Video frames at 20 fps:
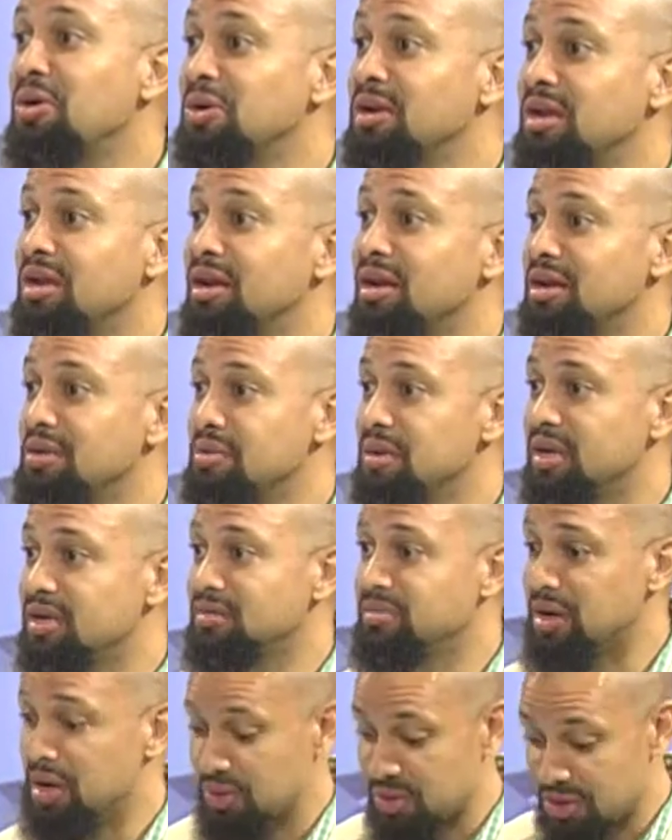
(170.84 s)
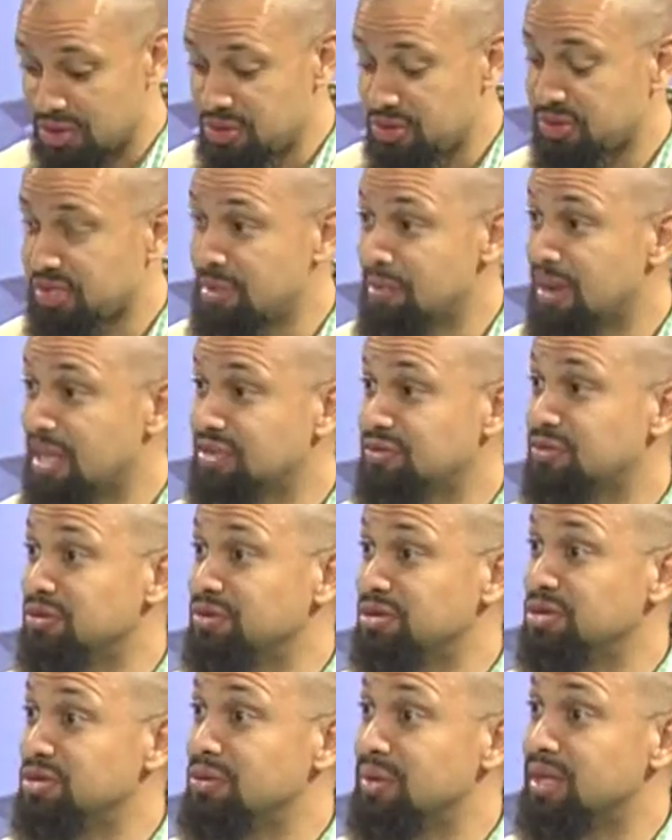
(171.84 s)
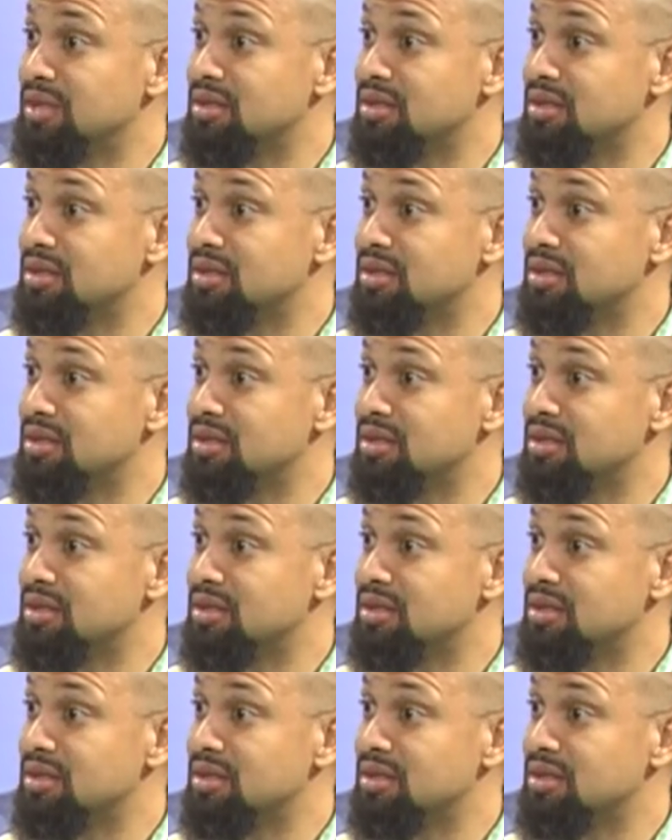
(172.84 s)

the economy is, but they want to use the best phone to do it,